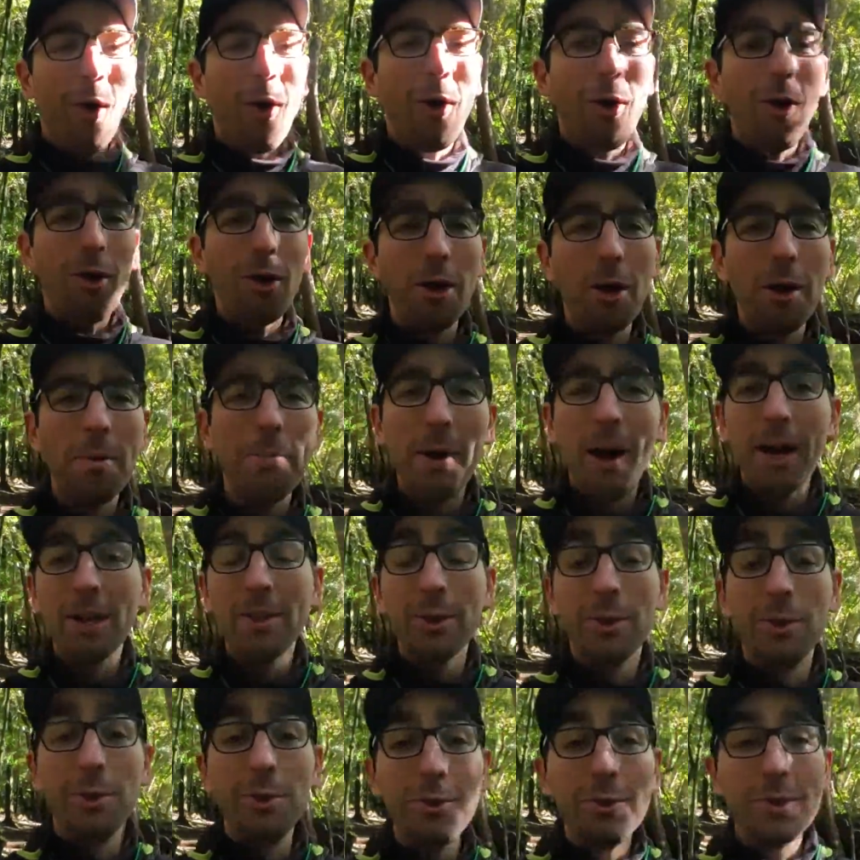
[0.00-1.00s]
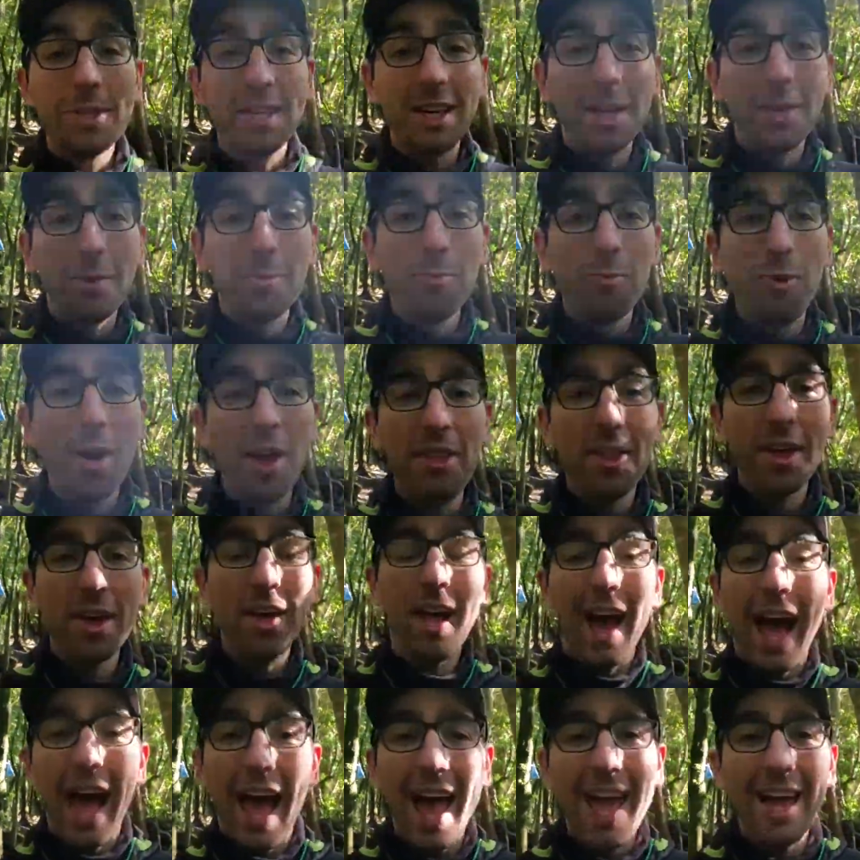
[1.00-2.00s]
all about the New Zealand
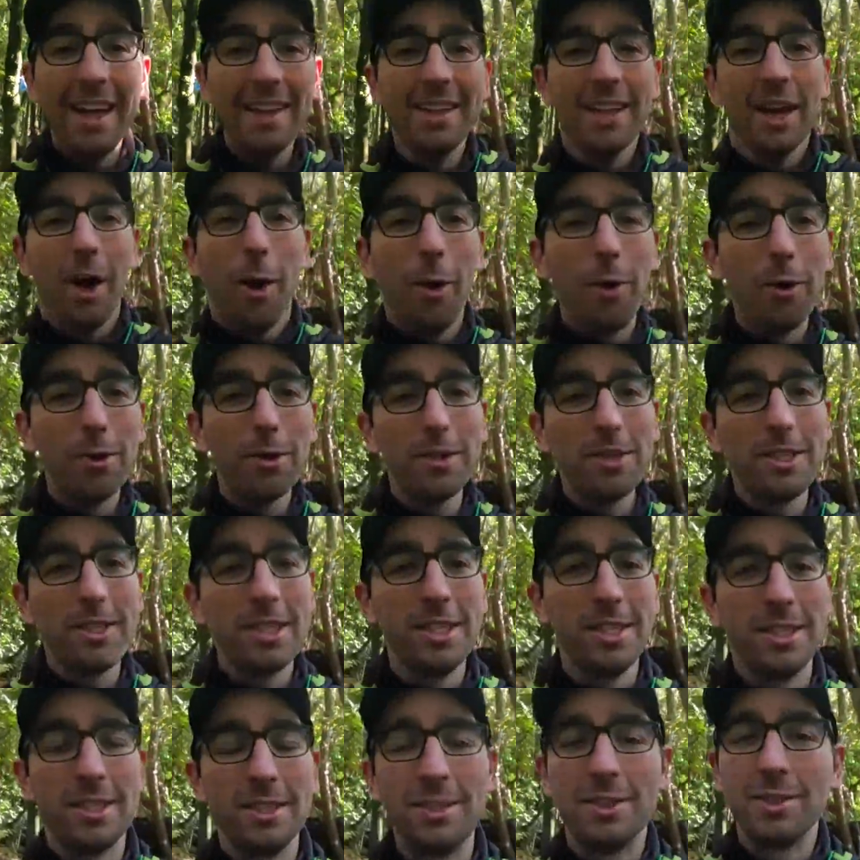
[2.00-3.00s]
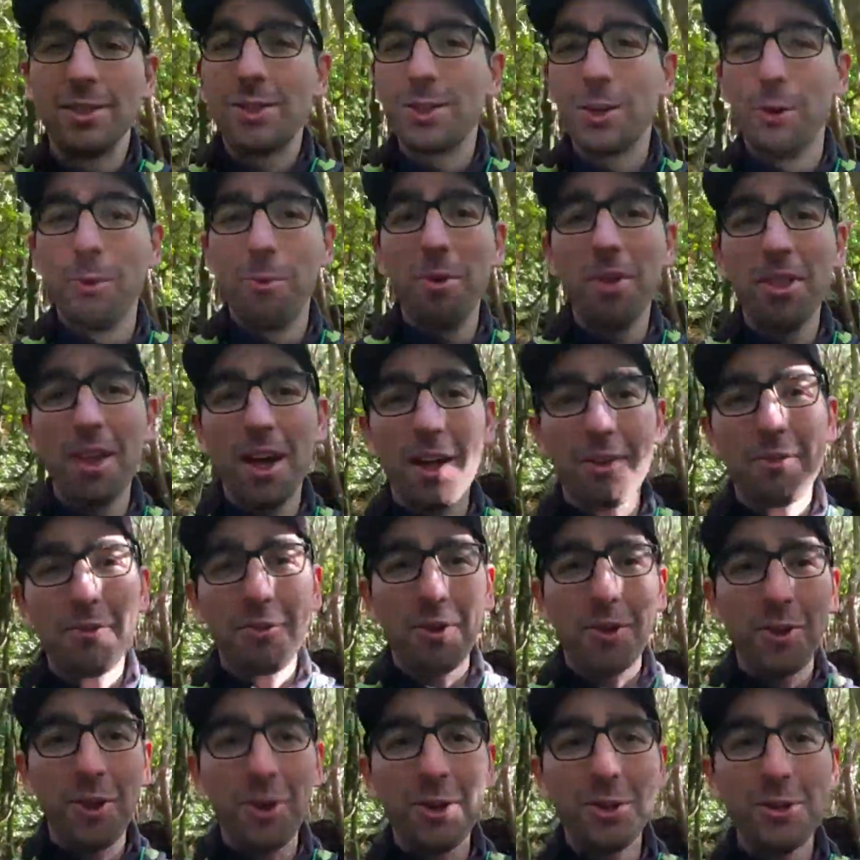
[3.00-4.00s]
weather and all the seasons. So without
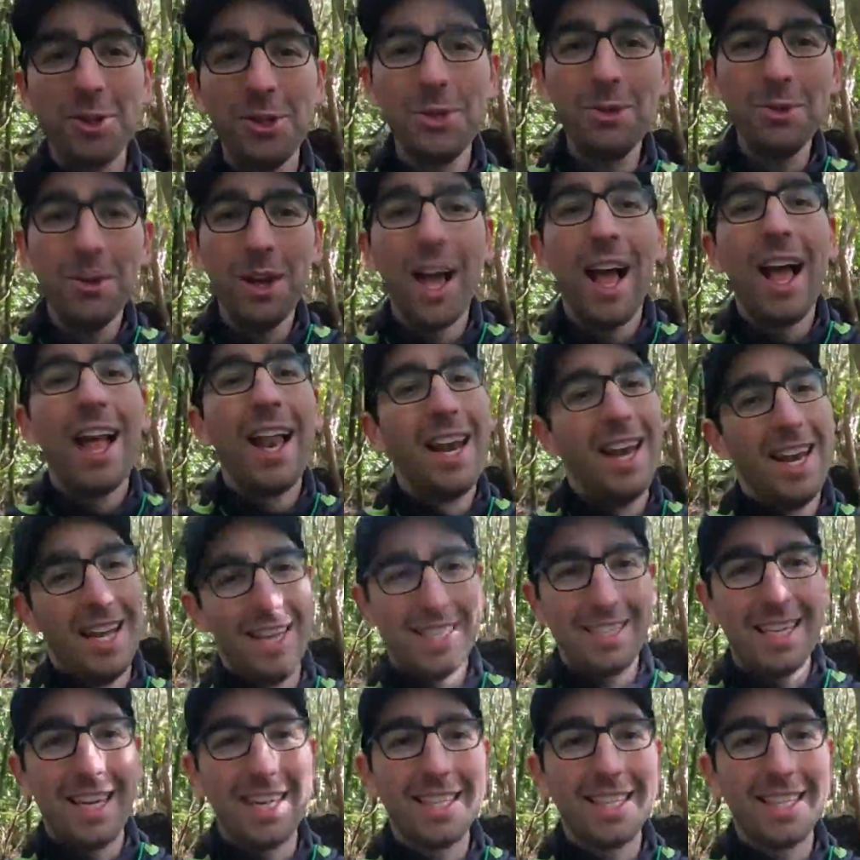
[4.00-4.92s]
further ado, let's